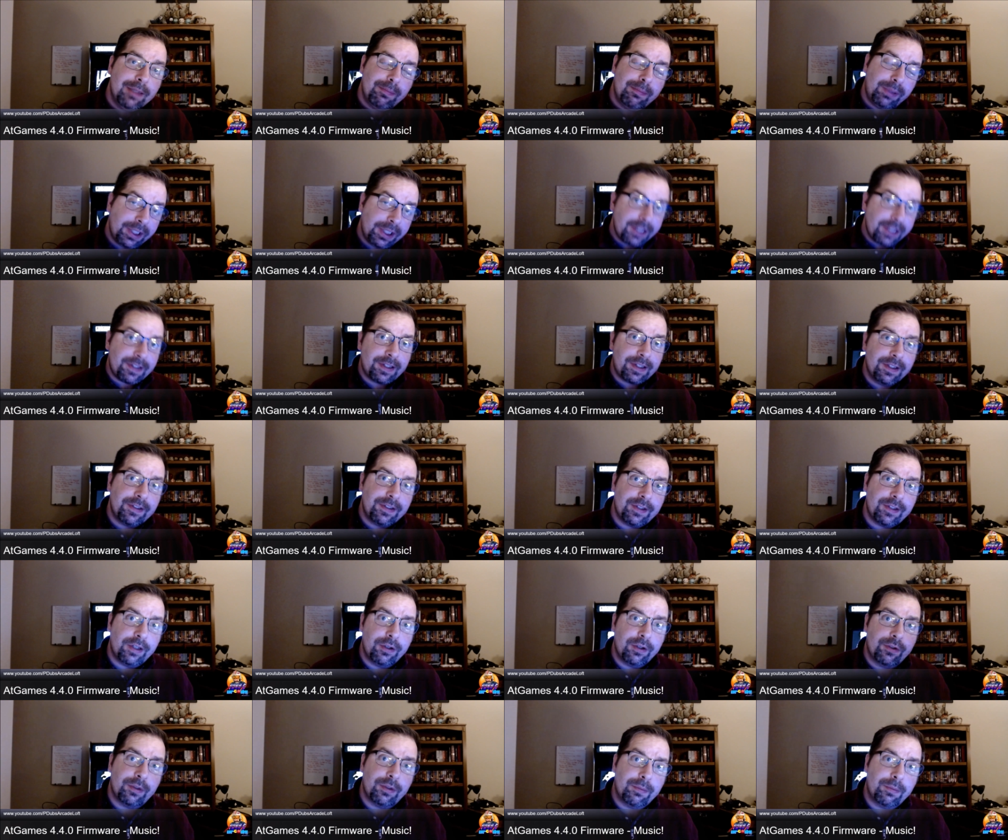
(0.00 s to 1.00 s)
Please
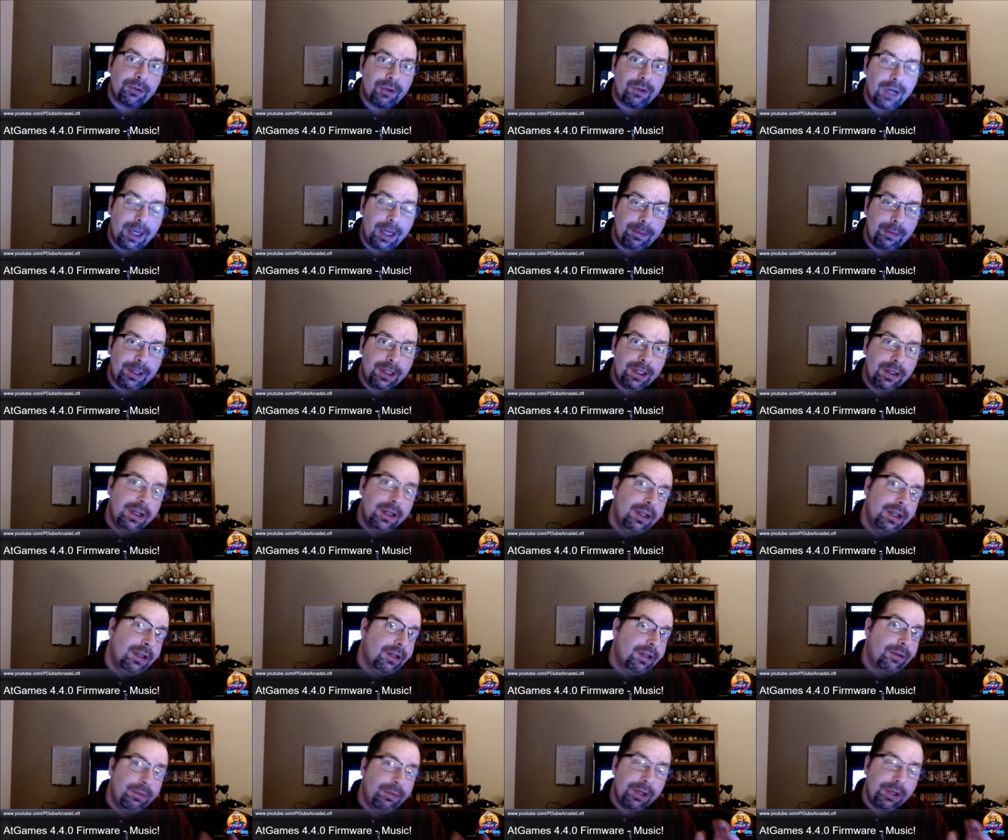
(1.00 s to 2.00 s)
consider subscribing.
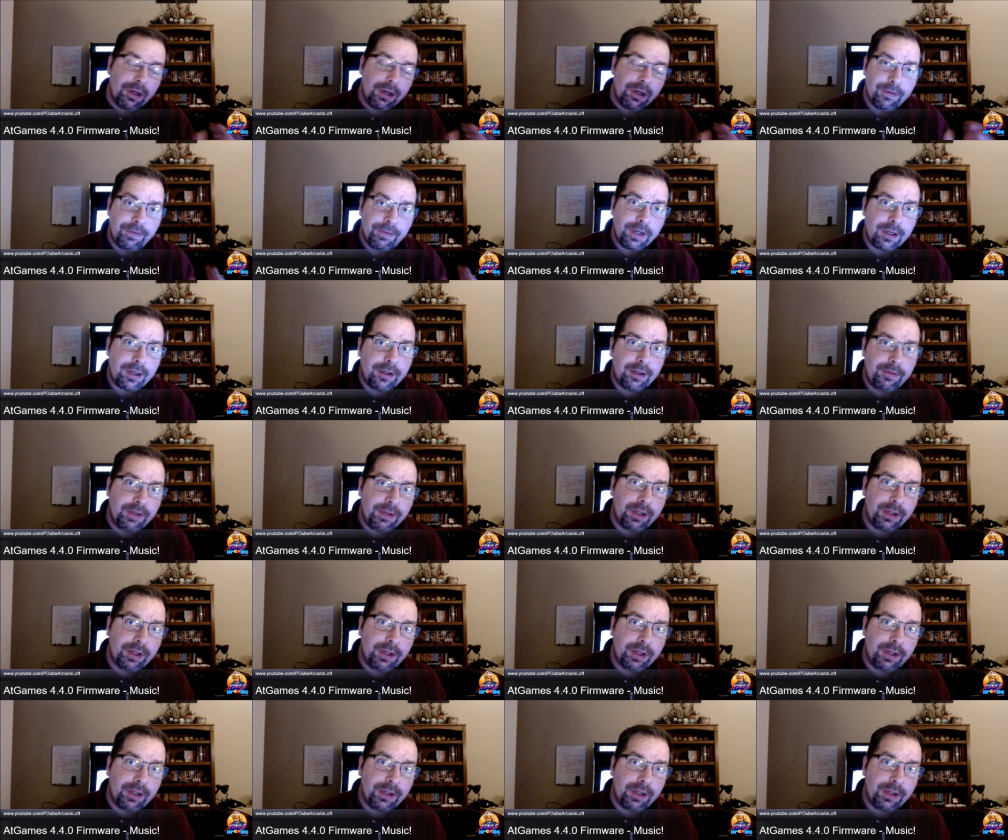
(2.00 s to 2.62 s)
We are very,